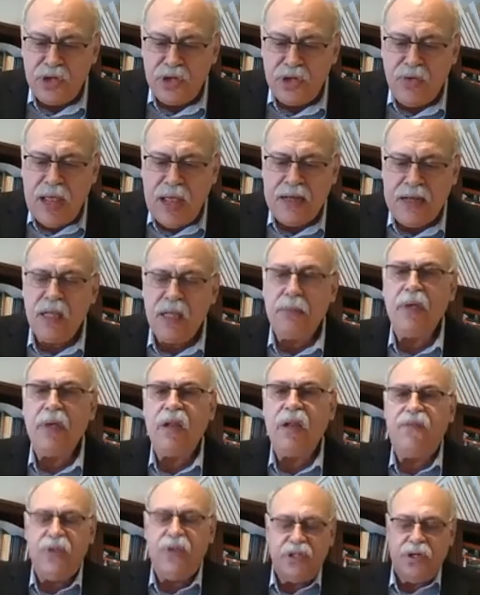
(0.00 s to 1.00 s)
to grant it
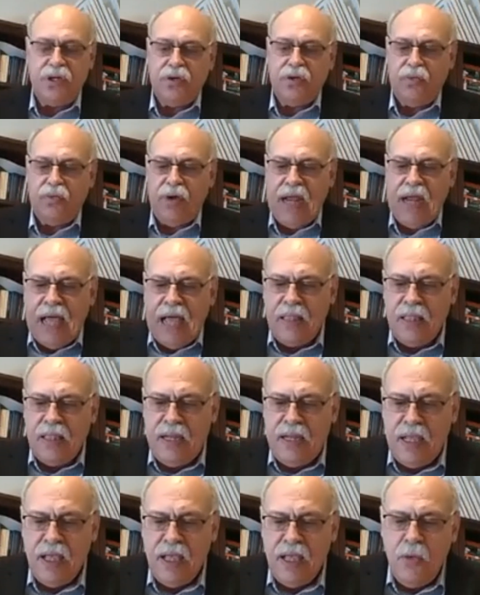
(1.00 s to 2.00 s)
metaphysical
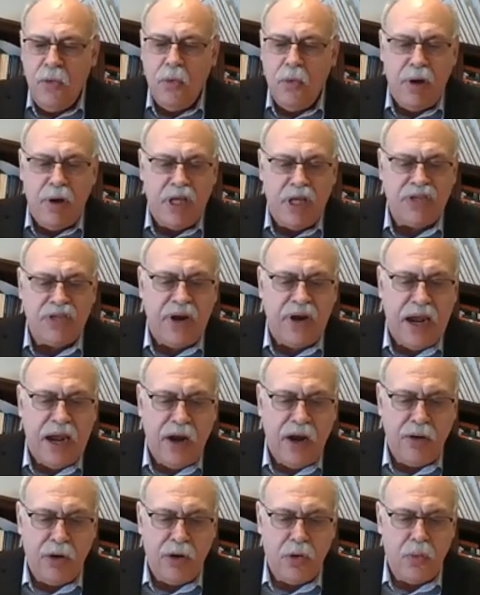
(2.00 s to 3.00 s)
reality, whereas for
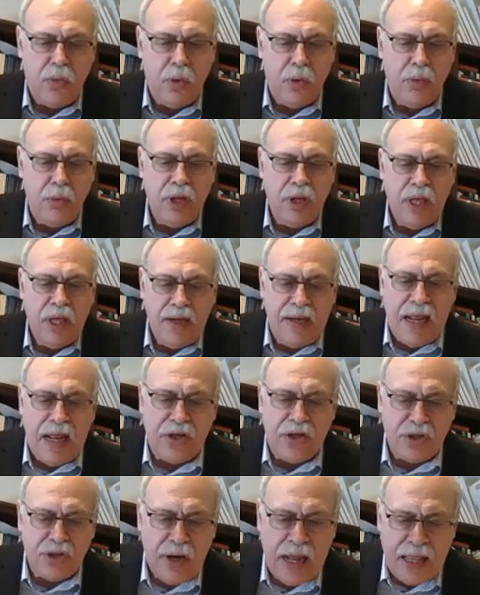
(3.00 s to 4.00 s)
Herder, quote,
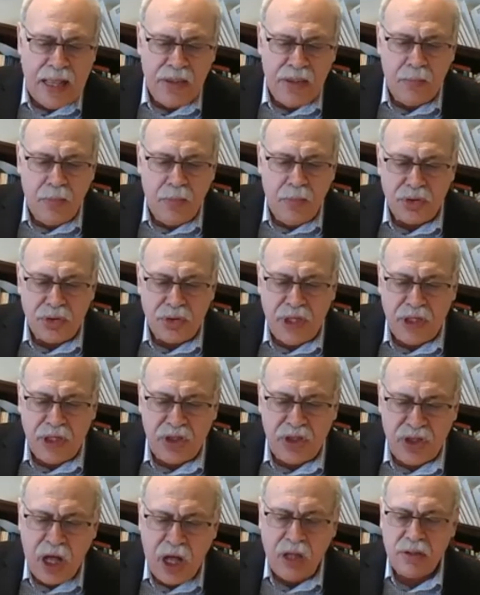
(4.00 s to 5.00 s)
nature had the most
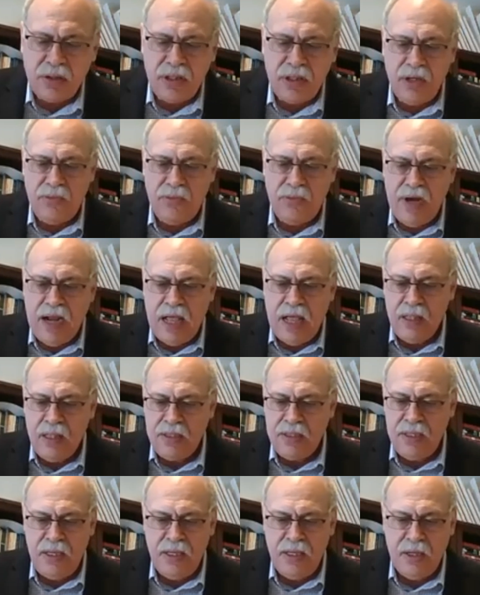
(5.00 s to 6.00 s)
exalted
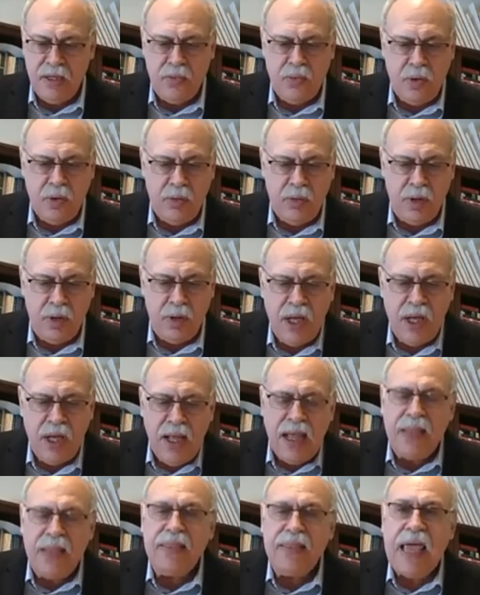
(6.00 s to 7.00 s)
reality, end quote.
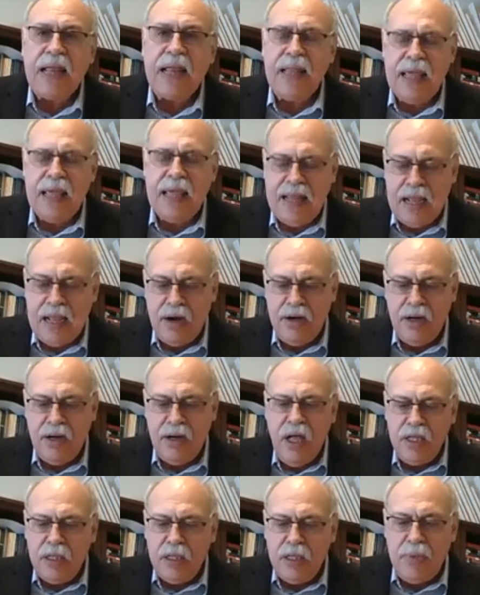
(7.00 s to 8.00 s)
And that led Herder
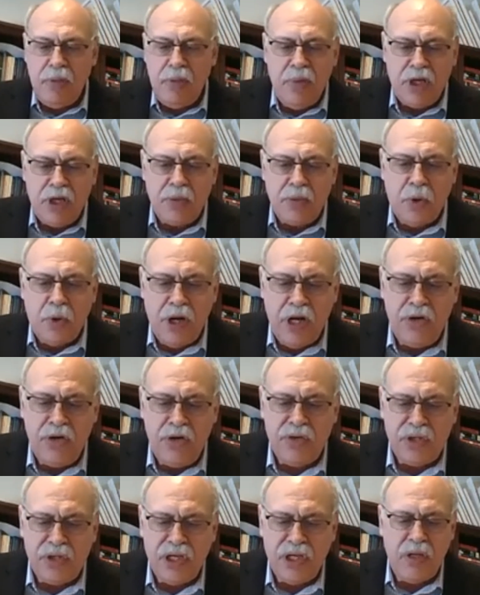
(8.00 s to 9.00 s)
to be much more
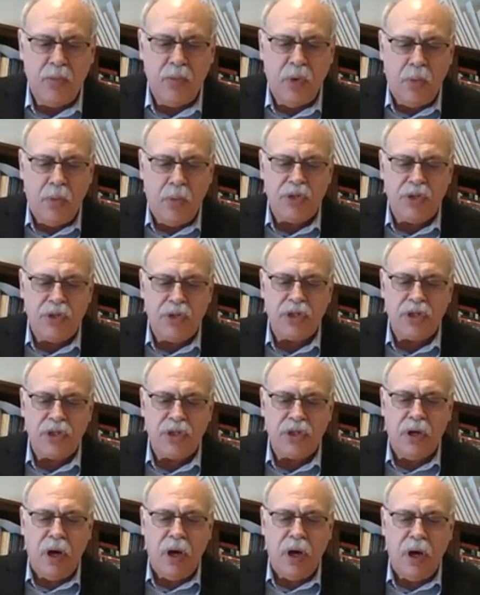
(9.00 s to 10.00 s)
interested in what
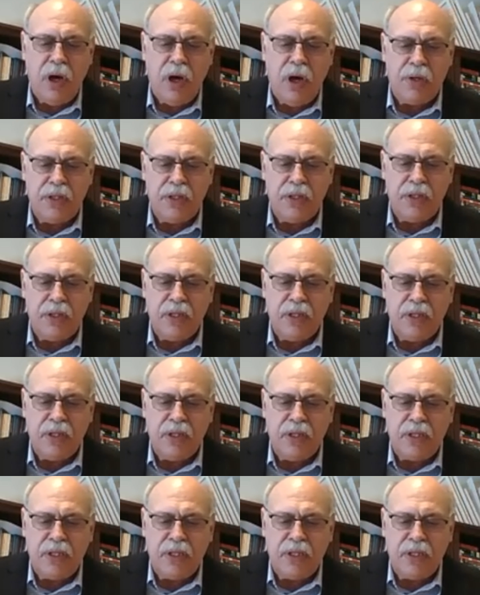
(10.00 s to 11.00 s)
was called
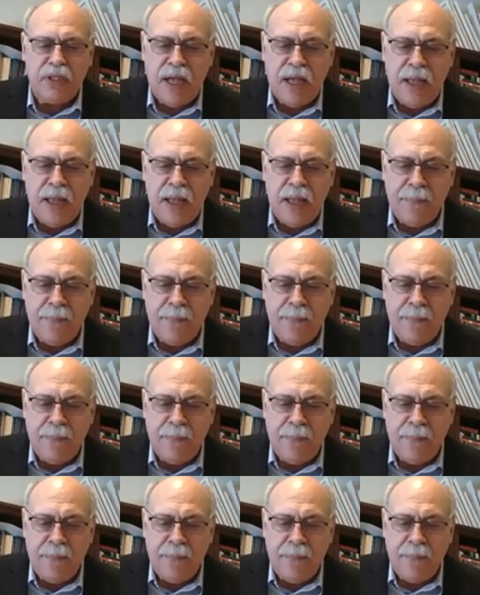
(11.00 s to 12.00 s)
at the time
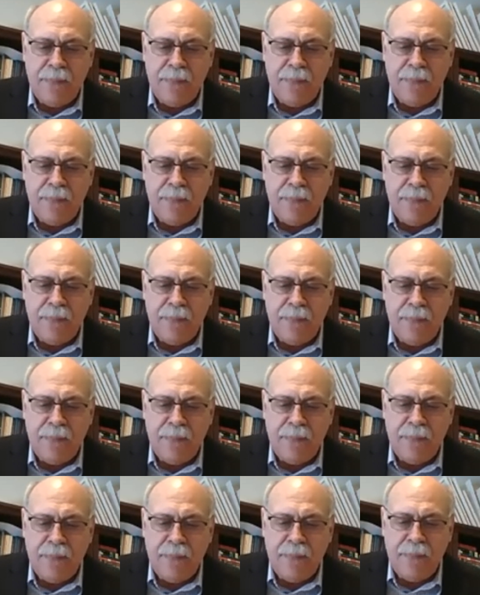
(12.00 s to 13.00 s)

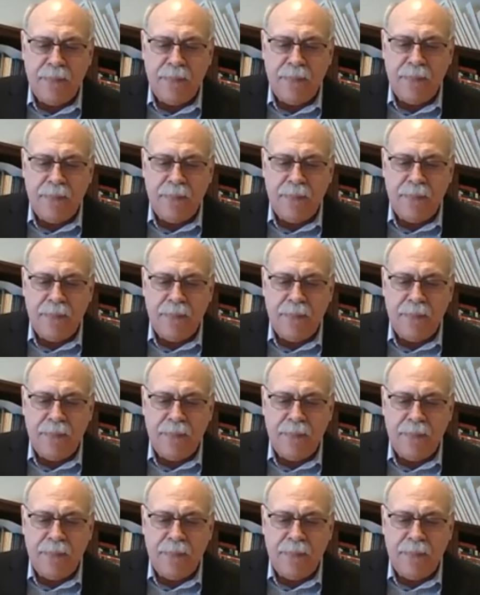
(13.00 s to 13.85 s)
physical influx